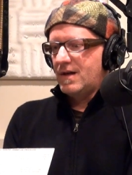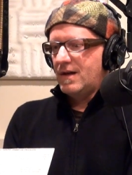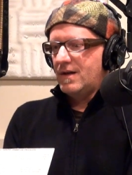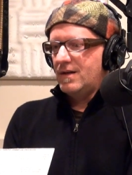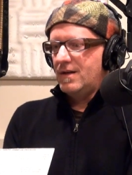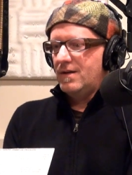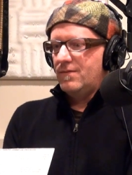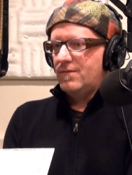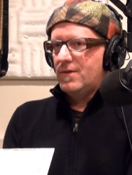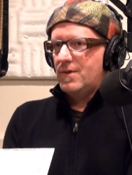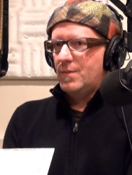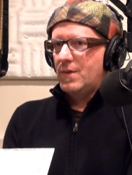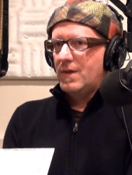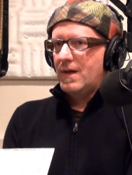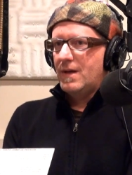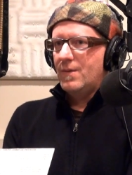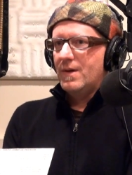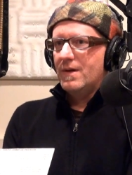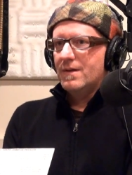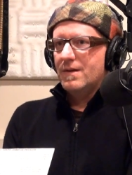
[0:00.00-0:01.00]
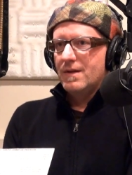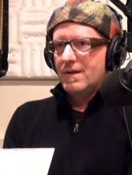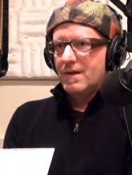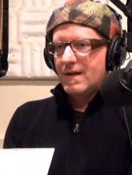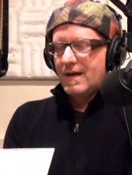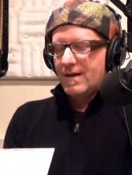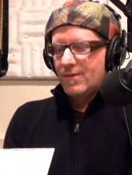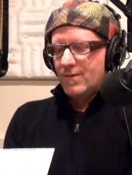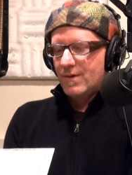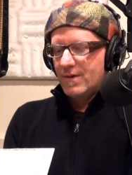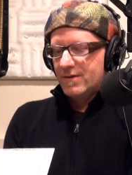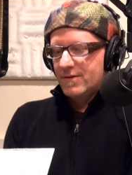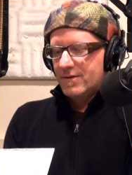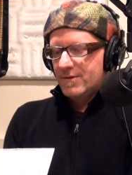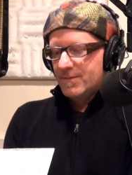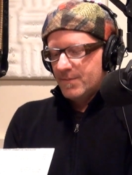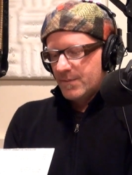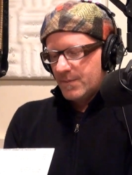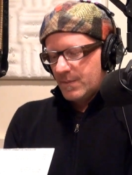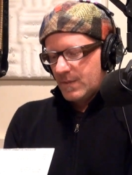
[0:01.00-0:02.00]
that I love to play with, and that
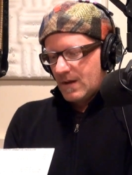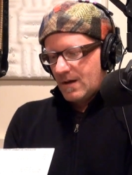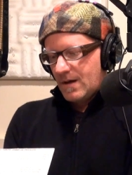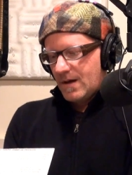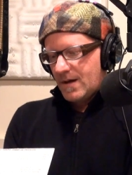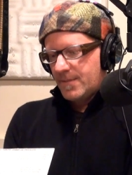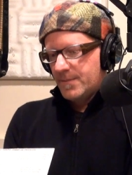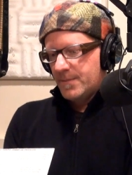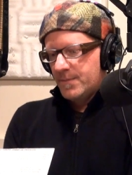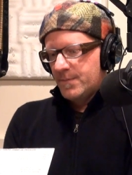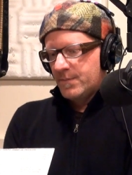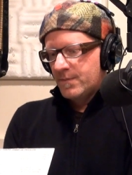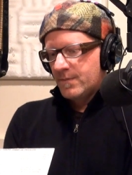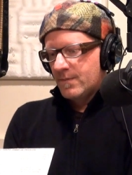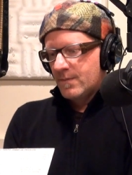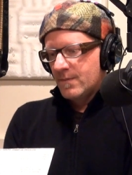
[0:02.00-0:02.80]
was, um,